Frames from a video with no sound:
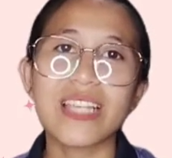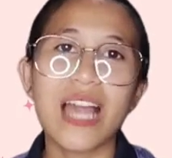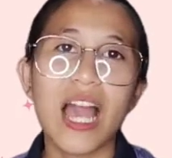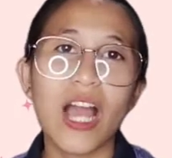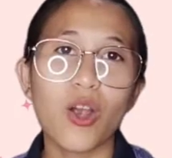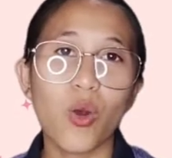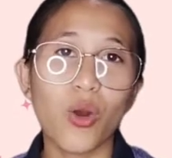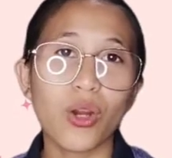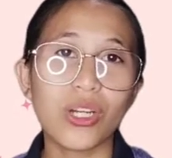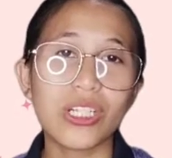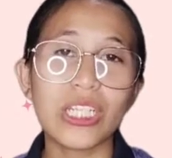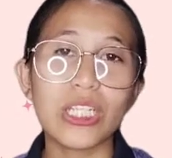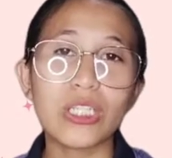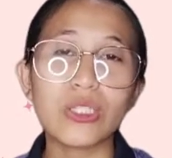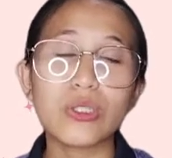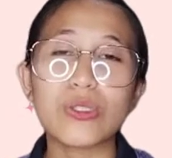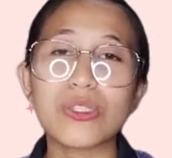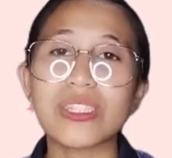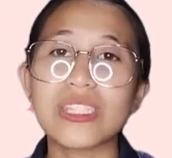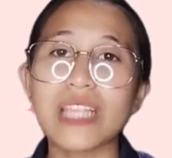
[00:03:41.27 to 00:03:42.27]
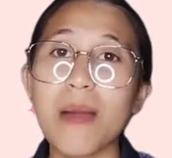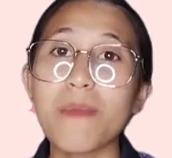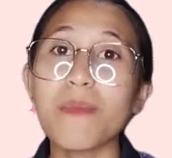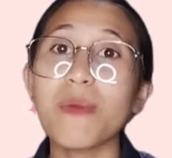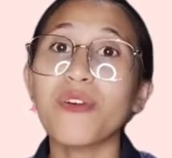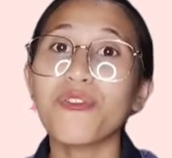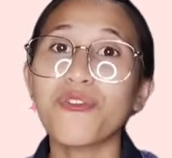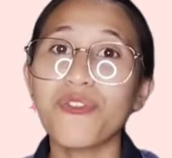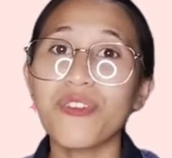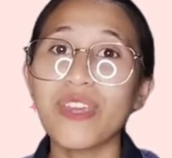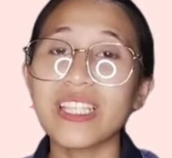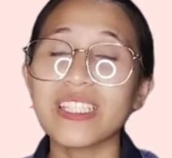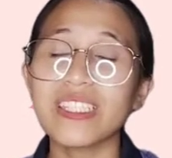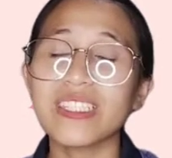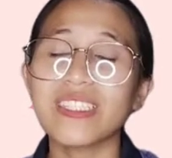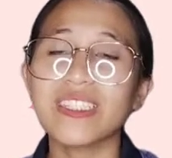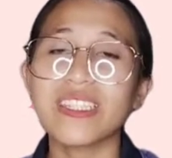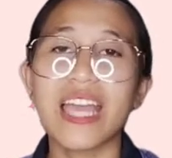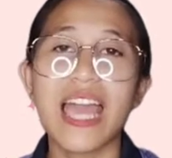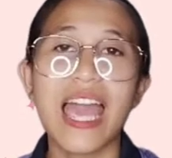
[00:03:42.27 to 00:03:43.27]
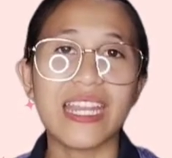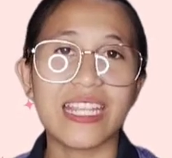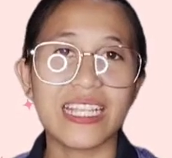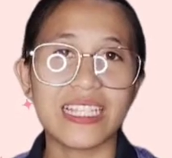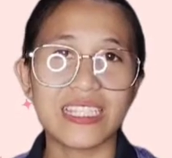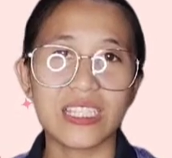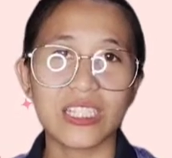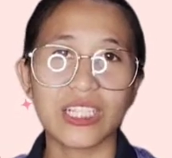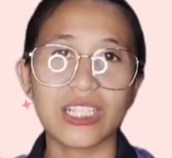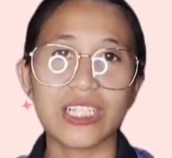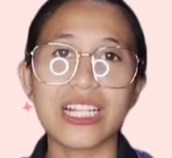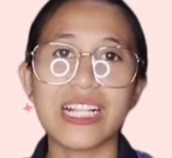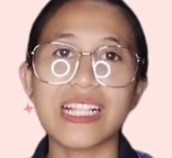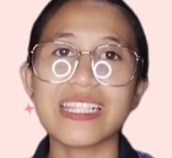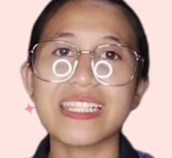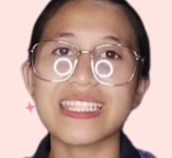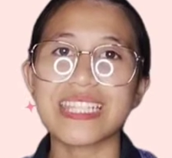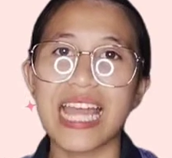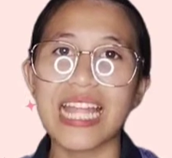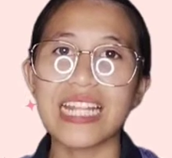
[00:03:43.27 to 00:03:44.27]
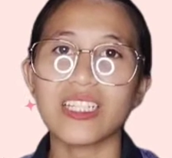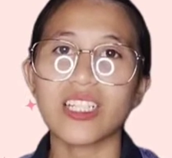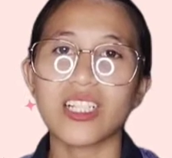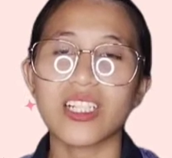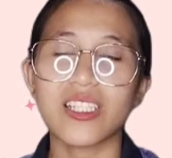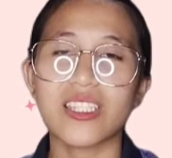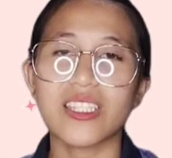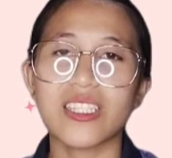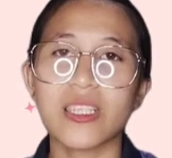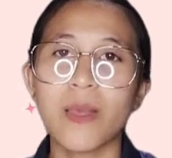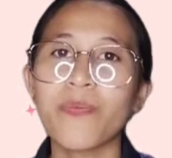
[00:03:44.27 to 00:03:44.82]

according to some fixed and external standards,